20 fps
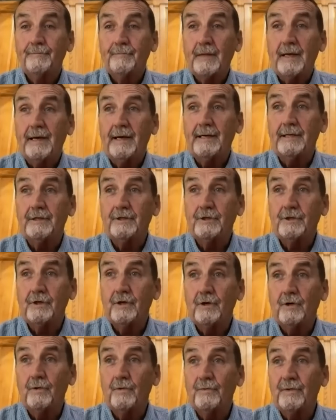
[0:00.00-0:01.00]
And
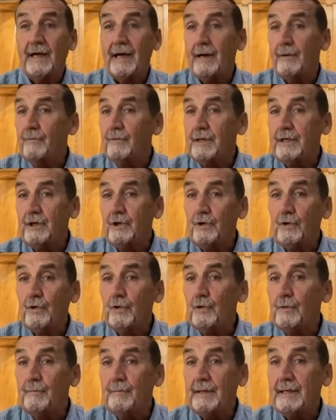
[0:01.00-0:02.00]
so that
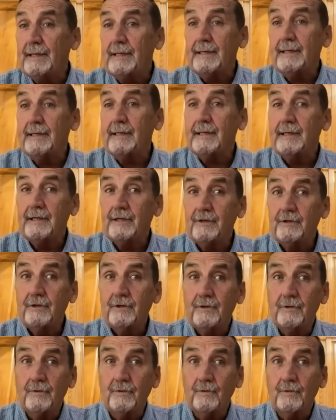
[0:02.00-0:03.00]
renewed me
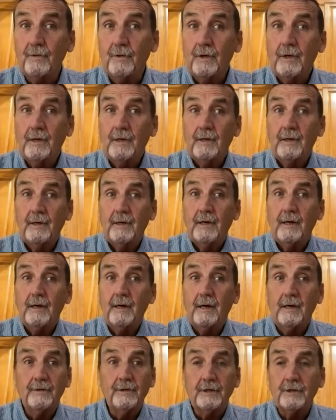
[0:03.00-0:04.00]
into
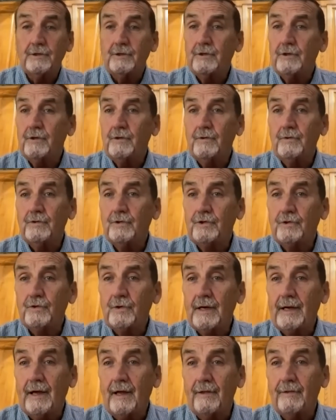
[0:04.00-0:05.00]
uh, this new
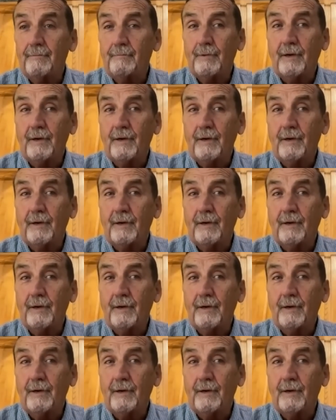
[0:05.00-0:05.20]
strength.